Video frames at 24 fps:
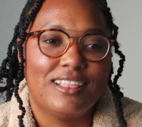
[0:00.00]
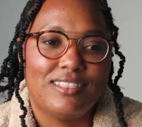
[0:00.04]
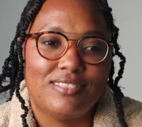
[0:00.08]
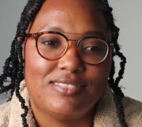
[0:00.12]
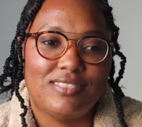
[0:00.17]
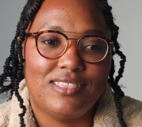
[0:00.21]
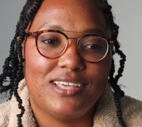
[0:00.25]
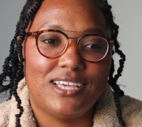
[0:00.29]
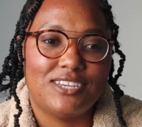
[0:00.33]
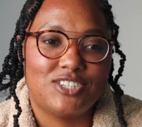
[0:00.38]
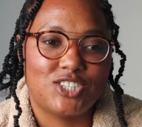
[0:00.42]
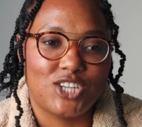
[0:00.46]

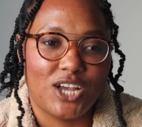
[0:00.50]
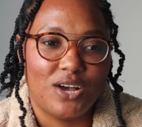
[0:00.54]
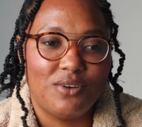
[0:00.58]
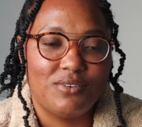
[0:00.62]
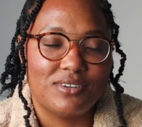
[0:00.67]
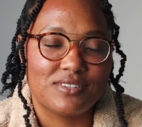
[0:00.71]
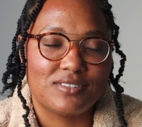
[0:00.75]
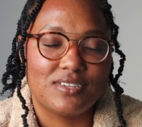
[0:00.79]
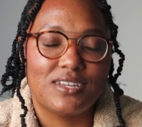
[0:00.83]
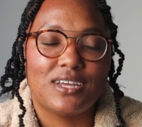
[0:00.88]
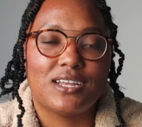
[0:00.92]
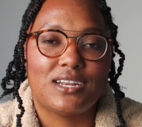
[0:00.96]
the
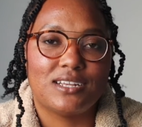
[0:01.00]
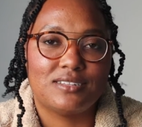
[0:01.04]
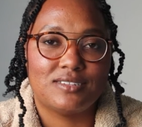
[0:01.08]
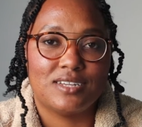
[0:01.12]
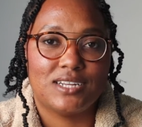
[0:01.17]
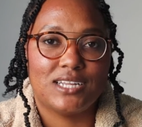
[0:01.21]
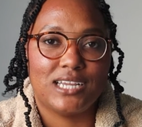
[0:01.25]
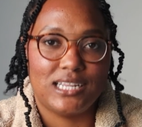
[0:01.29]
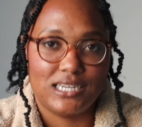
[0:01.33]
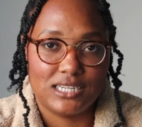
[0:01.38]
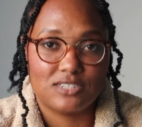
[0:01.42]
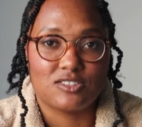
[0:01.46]
show is good
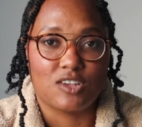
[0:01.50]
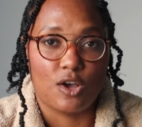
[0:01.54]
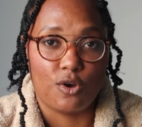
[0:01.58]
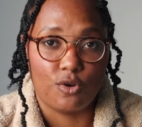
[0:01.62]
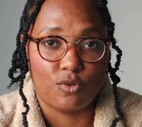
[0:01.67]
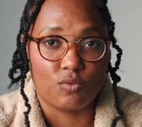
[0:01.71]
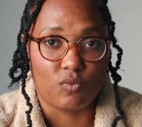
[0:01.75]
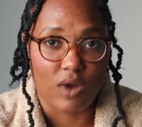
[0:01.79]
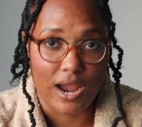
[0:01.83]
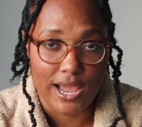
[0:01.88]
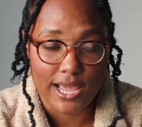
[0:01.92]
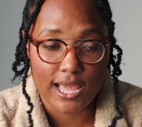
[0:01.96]
in its
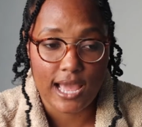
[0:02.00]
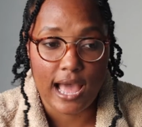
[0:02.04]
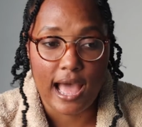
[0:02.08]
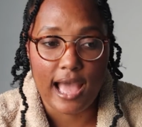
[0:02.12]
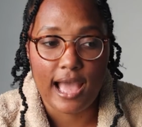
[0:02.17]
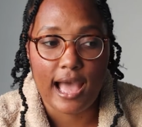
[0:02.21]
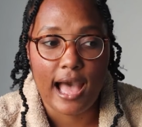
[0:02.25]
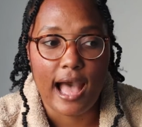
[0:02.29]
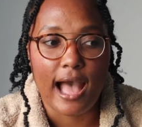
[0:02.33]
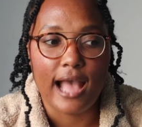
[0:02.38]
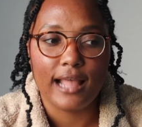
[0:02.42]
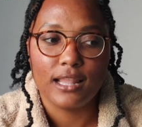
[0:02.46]
own right. I
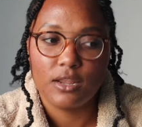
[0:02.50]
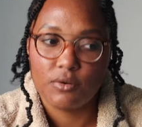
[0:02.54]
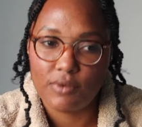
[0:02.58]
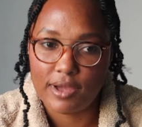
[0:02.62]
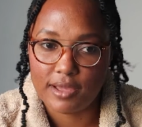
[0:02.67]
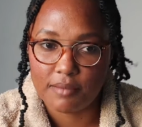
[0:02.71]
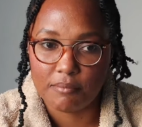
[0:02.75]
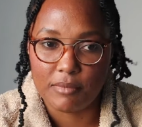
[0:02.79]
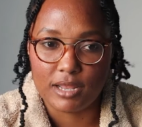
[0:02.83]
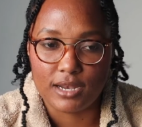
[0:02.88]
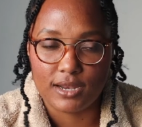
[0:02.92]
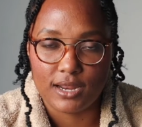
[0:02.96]
highly
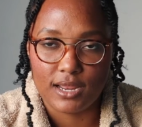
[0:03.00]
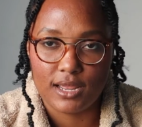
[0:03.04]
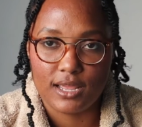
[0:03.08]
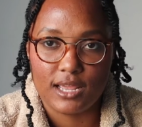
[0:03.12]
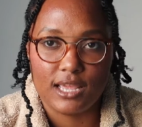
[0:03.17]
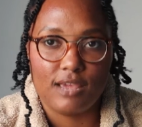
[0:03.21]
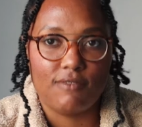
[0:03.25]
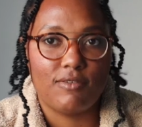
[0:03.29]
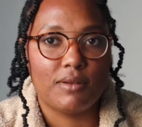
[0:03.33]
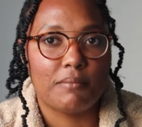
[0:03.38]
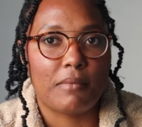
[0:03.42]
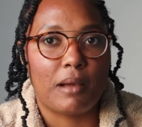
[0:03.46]
recommend it.
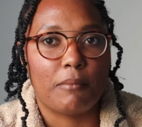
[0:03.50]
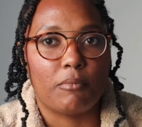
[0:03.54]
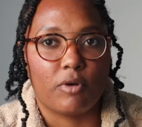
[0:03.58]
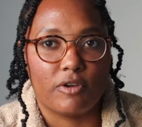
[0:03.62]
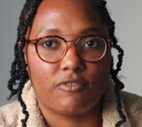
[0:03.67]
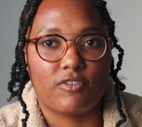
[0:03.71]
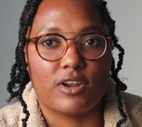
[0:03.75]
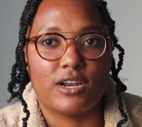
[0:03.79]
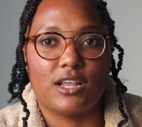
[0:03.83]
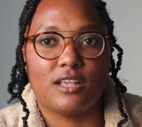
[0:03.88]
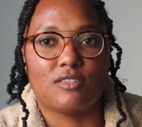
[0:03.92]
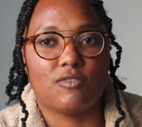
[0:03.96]
Even my
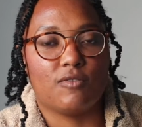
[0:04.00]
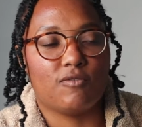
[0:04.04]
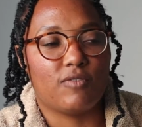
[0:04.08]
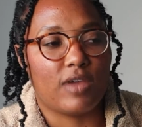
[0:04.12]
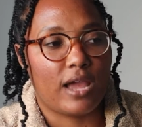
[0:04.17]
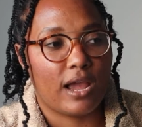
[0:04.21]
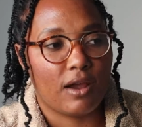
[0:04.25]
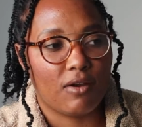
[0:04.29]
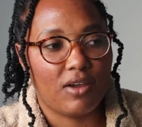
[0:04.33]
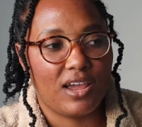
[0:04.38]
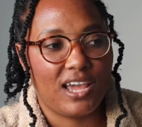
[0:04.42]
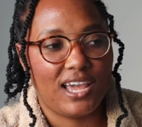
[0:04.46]
boyfriend,
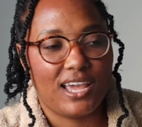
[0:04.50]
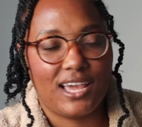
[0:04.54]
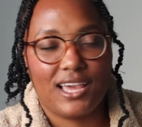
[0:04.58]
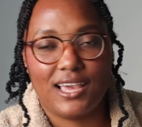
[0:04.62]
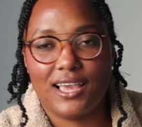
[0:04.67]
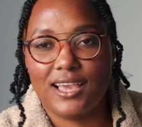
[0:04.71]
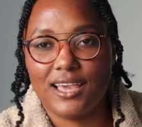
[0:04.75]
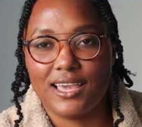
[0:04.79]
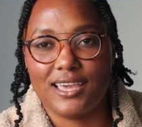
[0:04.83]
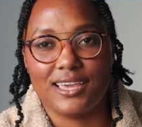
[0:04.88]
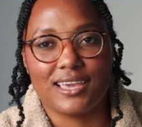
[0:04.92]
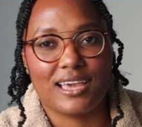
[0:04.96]

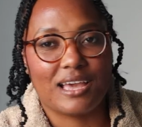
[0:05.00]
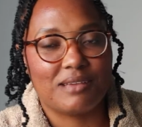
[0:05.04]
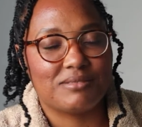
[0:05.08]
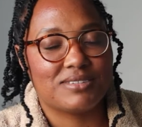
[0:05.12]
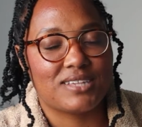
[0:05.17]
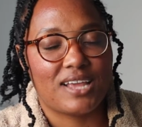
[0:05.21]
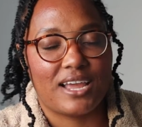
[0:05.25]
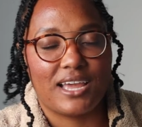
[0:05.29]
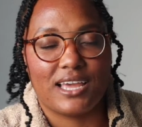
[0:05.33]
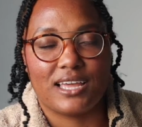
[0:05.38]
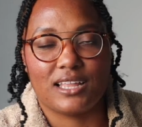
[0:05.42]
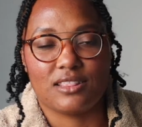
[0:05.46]
he kept
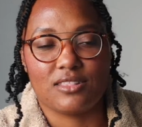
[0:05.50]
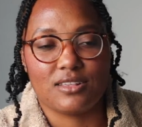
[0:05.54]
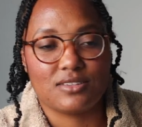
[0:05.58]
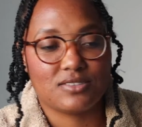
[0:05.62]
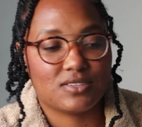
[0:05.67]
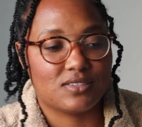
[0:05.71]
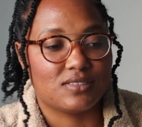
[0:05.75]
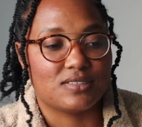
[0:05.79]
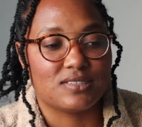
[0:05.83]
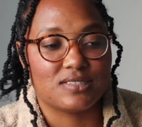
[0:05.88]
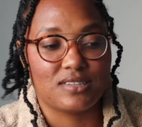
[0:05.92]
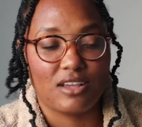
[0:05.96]
saying
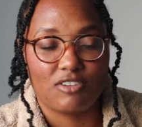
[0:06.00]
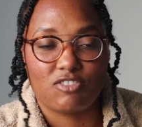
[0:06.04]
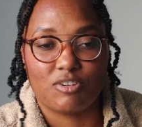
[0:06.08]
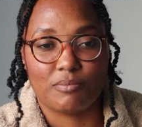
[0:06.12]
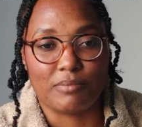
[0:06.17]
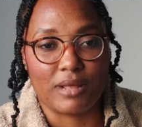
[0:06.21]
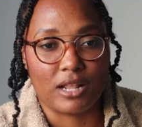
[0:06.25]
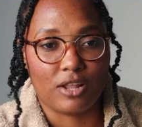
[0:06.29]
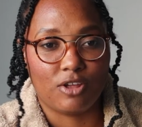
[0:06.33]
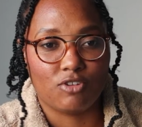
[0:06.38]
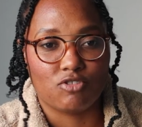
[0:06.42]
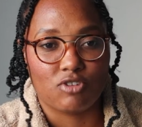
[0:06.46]
this is such a
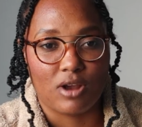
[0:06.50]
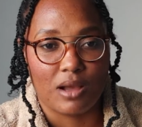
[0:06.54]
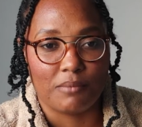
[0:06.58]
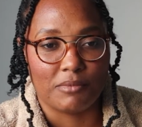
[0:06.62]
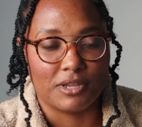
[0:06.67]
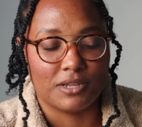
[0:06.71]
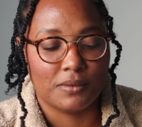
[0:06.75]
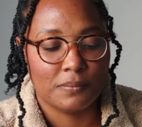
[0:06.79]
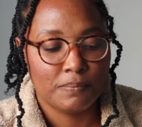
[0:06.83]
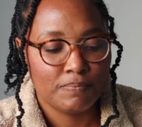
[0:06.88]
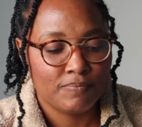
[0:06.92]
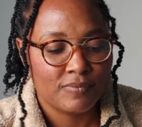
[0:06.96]

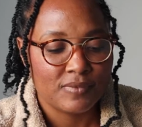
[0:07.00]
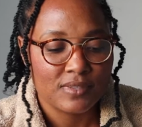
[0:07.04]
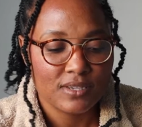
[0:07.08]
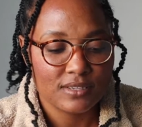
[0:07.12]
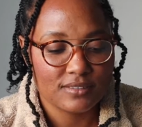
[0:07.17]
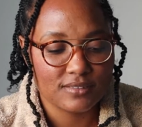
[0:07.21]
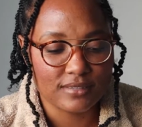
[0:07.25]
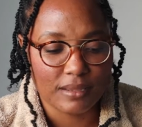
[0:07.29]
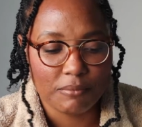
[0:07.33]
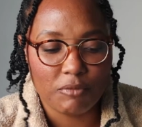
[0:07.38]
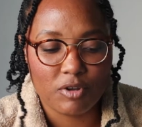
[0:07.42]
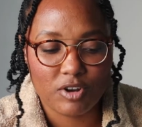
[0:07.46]
melodrama.
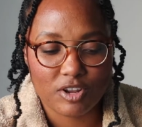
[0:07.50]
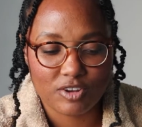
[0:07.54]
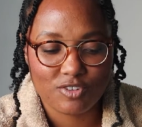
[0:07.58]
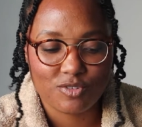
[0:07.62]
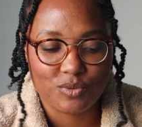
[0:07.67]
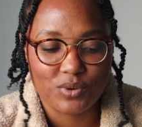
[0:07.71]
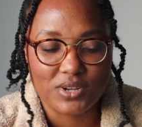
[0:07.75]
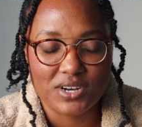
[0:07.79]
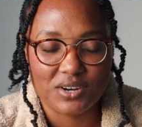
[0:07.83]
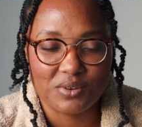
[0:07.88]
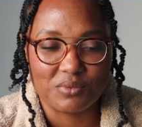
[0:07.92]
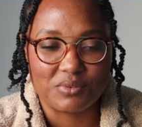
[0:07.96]
Someone on
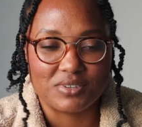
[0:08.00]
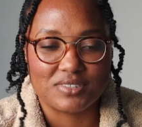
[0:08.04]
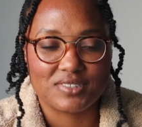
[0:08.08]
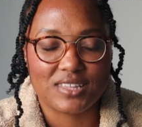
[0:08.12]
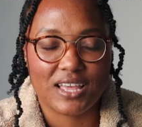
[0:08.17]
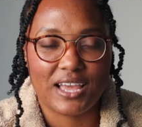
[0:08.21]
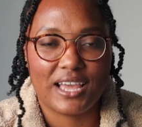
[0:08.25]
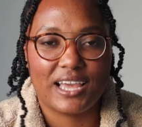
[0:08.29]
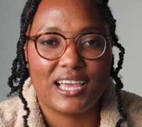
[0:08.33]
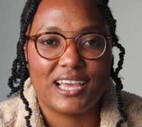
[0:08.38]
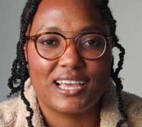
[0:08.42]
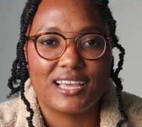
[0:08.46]
Twitter was
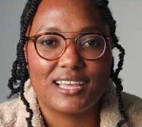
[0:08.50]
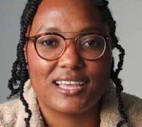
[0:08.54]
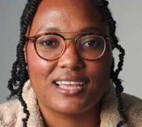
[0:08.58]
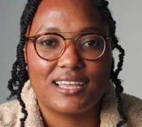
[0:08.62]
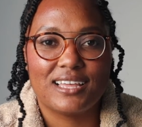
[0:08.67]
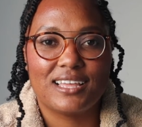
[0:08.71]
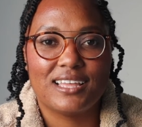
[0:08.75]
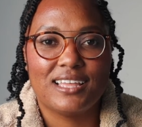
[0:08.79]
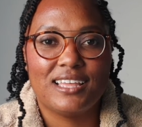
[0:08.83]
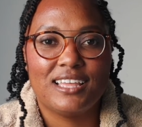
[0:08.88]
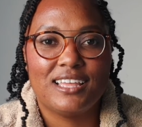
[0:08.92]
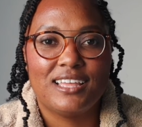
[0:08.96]
like,
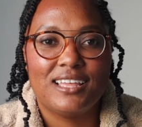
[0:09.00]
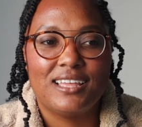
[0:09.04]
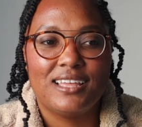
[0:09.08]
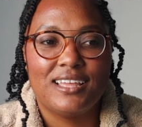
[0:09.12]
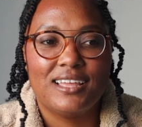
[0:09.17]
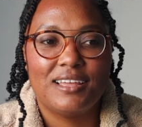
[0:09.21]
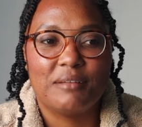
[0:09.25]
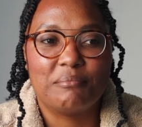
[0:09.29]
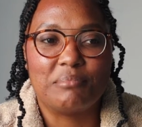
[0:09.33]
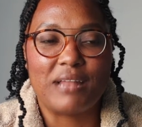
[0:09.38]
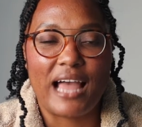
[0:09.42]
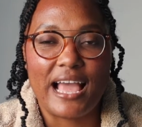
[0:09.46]

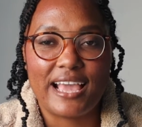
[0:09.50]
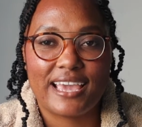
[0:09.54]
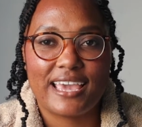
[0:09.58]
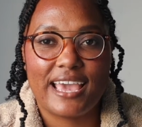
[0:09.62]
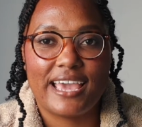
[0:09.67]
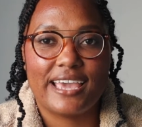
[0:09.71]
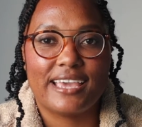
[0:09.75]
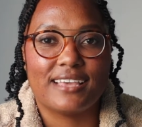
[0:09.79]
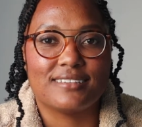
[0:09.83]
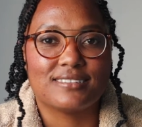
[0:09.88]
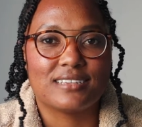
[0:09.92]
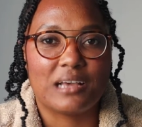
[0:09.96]
Black
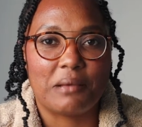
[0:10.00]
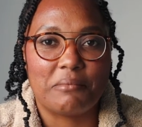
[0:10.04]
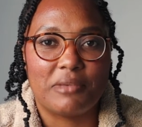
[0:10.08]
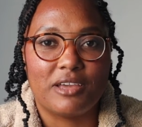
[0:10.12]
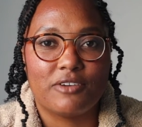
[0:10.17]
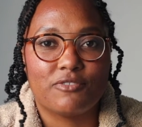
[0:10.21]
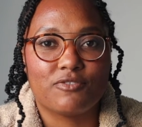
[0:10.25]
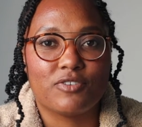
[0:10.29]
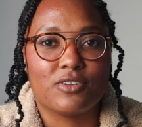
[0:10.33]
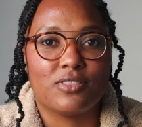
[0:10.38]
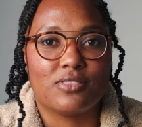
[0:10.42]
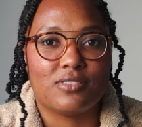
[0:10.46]
Cake is
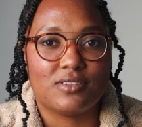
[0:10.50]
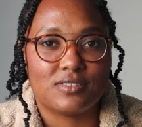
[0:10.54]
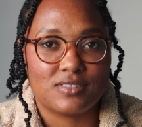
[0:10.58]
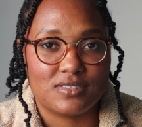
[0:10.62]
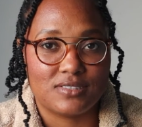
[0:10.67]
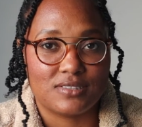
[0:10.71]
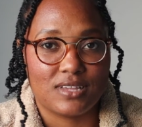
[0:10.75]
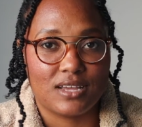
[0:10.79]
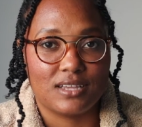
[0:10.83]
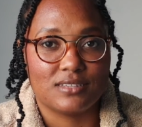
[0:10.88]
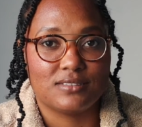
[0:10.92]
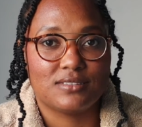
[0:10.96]
coming for This
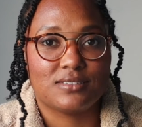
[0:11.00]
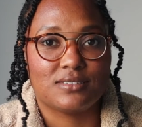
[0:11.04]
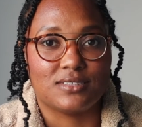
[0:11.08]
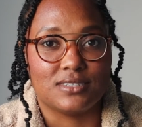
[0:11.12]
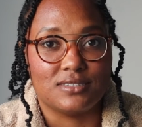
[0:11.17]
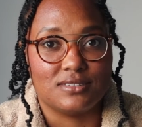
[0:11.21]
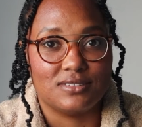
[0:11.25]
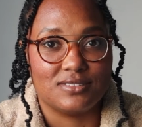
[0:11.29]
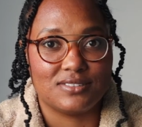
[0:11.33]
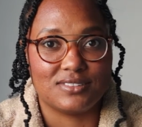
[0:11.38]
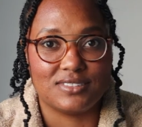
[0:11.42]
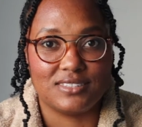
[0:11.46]
Is
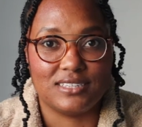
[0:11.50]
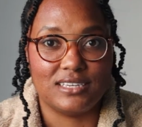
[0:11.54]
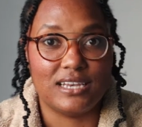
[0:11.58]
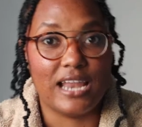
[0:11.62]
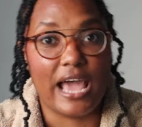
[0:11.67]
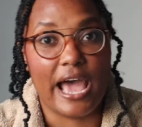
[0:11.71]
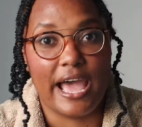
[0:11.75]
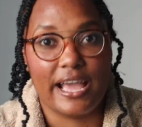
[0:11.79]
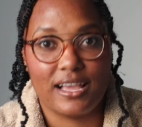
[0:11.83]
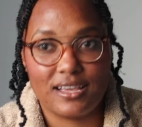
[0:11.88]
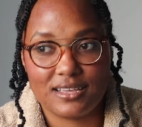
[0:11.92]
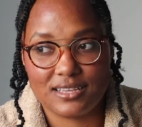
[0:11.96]
Us's
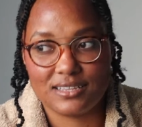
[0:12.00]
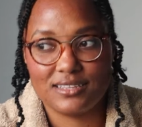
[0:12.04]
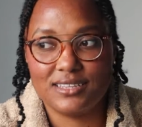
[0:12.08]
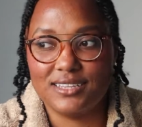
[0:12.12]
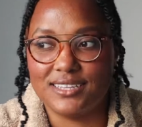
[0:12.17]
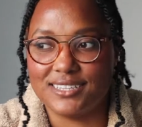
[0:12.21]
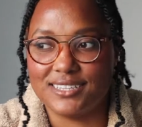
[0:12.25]
neck